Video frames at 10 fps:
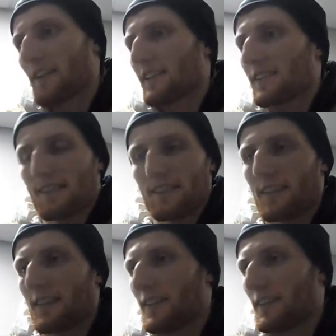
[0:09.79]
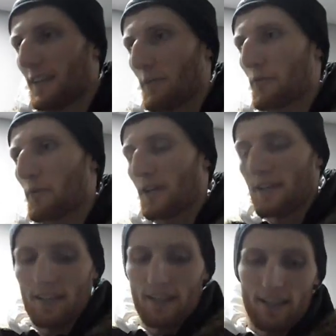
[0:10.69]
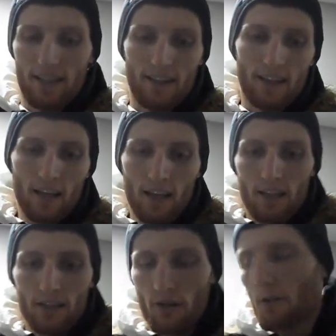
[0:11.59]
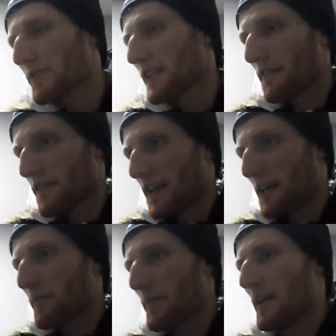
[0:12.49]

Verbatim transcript: That's uh, number one, and you know it was tough game,